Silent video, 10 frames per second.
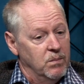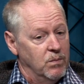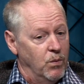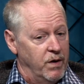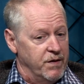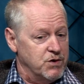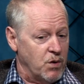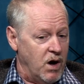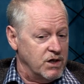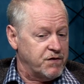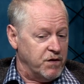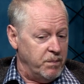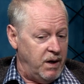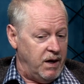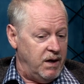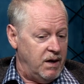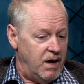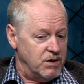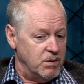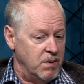one of the draws for me
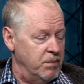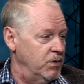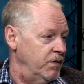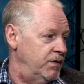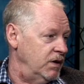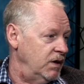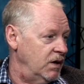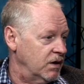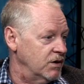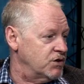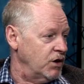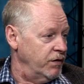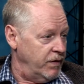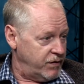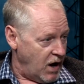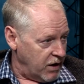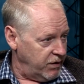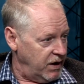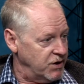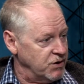as a member of the Conservative
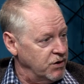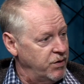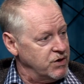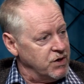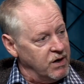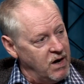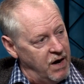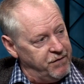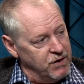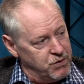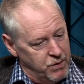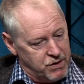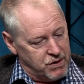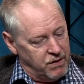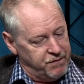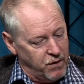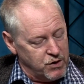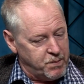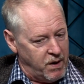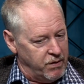Congregational Christian Conference, which the
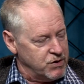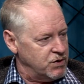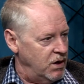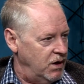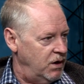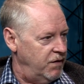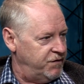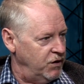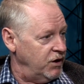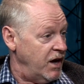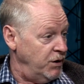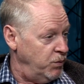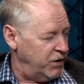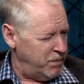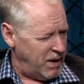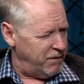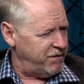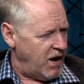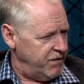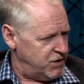First Parish affiliated with about
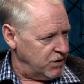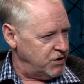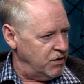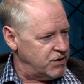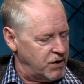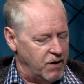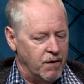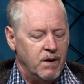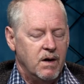5-6 years ago,